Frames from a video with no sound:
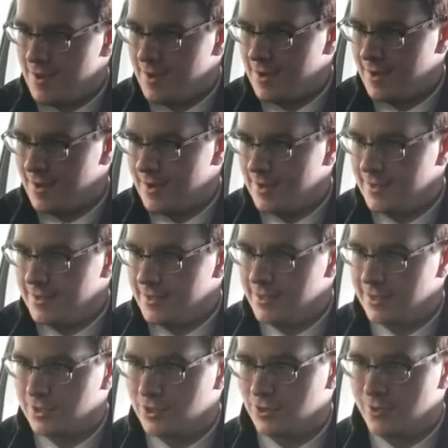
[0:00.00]
An
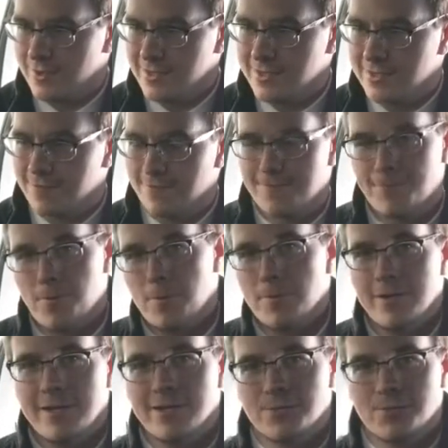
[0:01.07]
increased
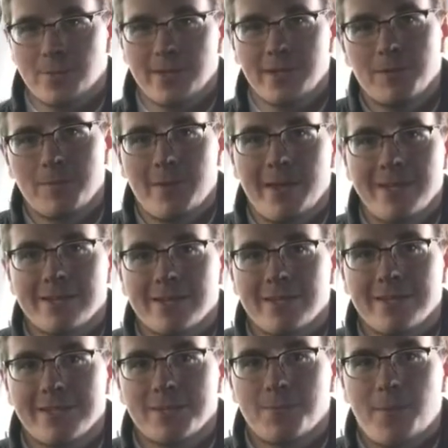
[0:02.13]
4-inch wheelbase on
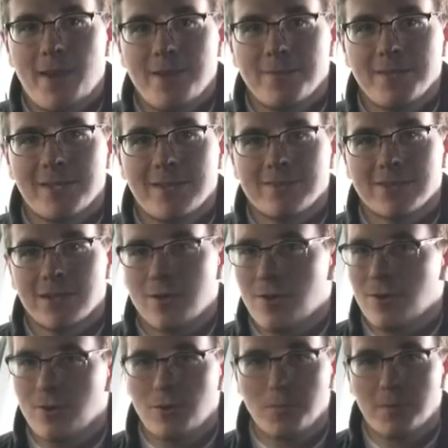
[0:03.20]
this baby gives it a
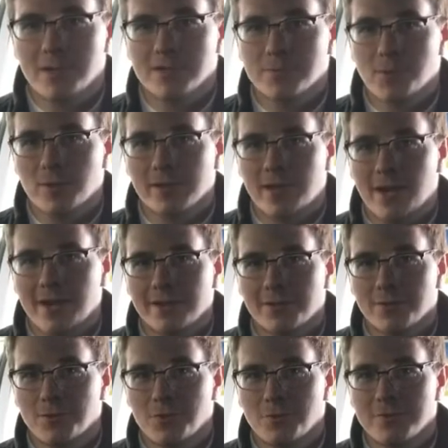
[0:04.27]
whole bunch more cargo
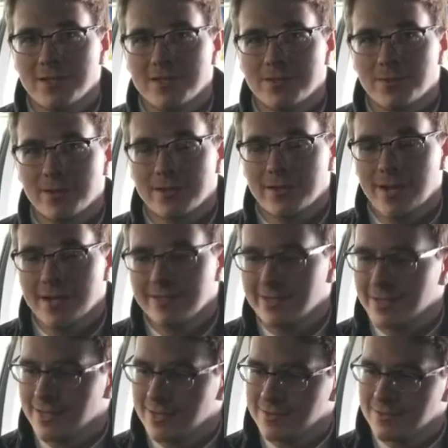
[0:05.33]
room in these
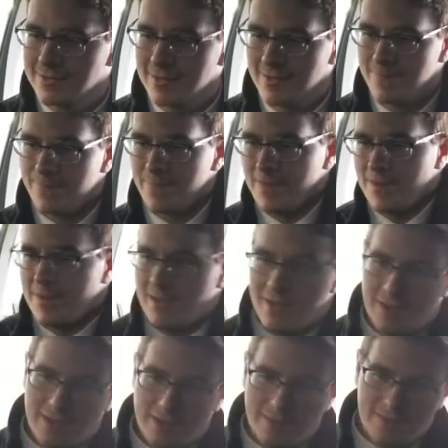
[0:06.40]
2019s.
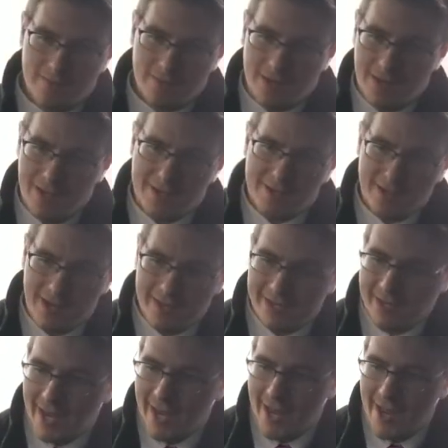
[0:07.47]
Inside the
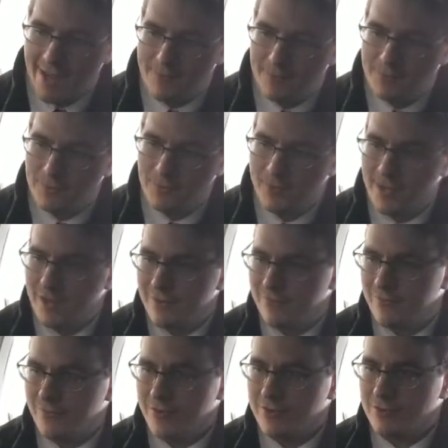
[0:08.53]
cab, we have
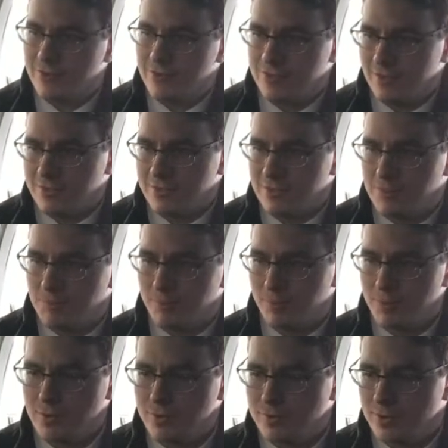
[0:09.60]
features such as
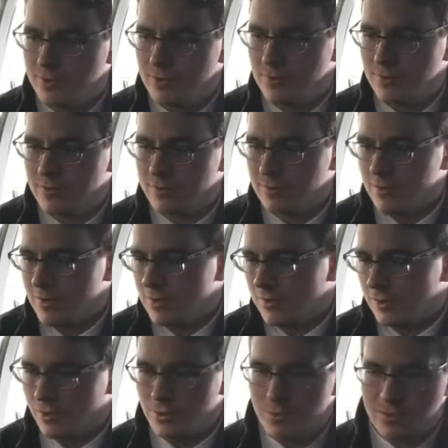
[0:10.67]
Bluetooth,
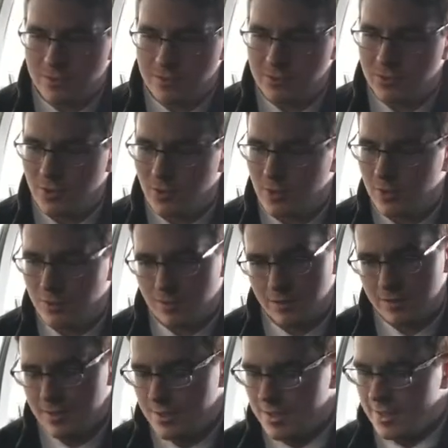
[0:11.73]
cruise
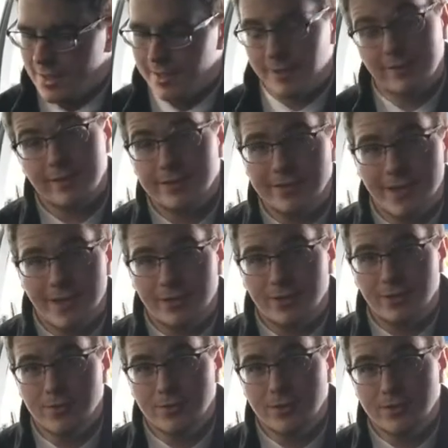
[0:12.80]
control, hill descent
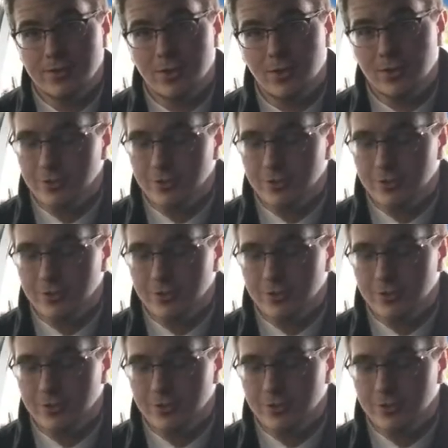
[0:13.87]
cruise control,